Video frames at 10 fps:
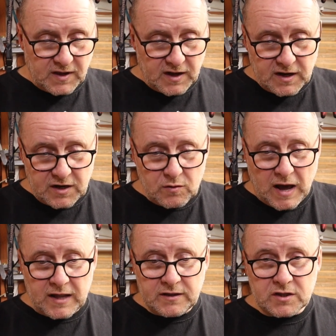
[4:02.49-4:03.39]
and then you
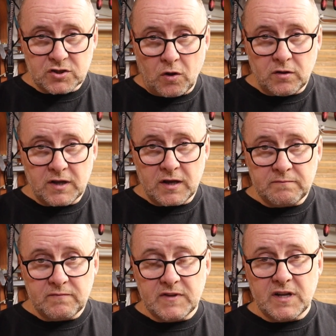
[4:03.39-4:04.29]
add the solder,
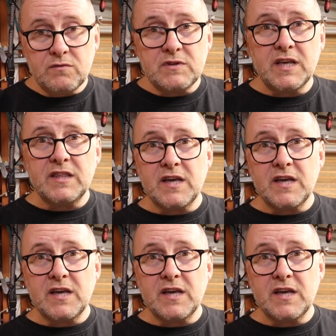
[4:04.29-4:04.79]
then you take